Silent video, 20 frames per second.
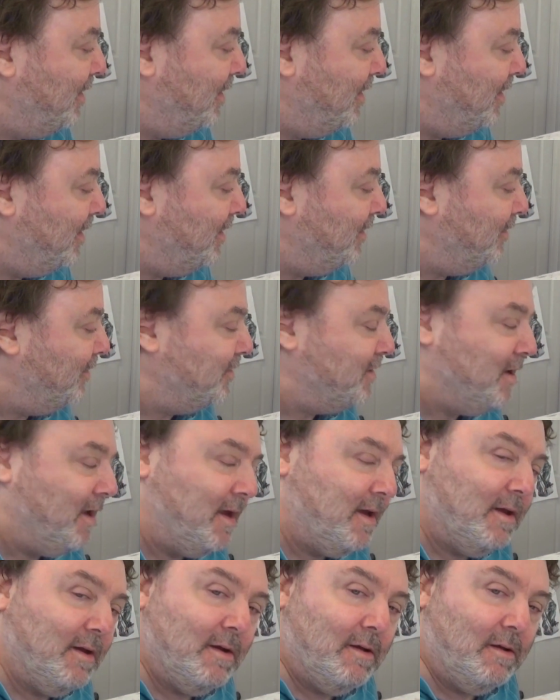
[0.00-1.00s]
And they're
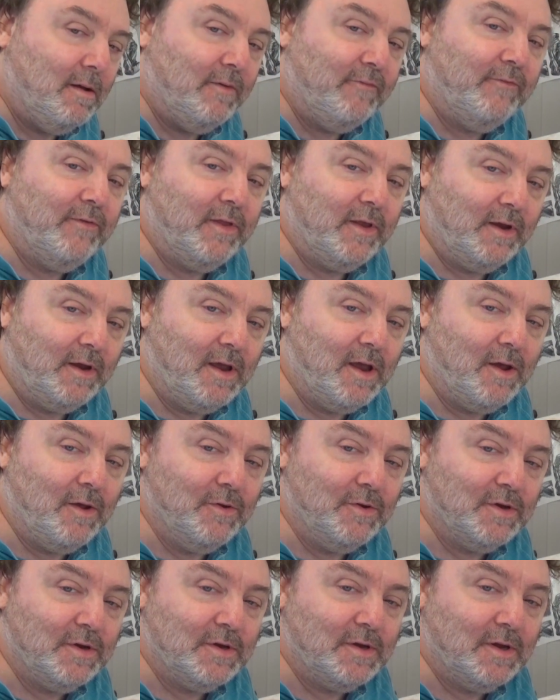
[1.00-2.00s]
taking off for the
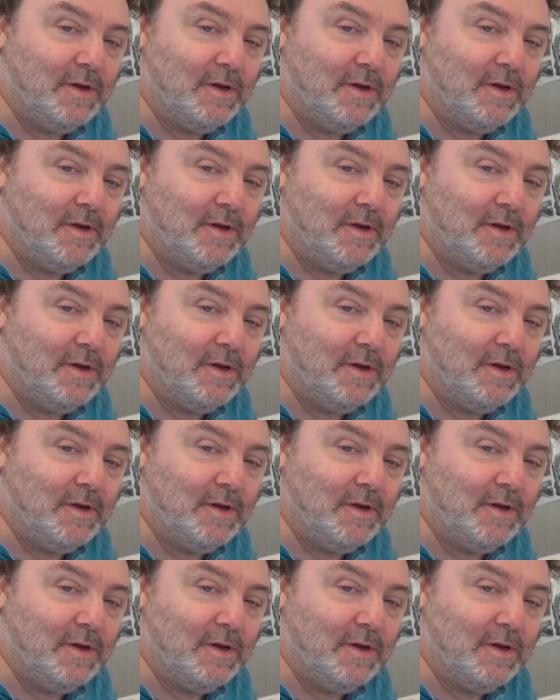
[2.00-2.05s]
coast.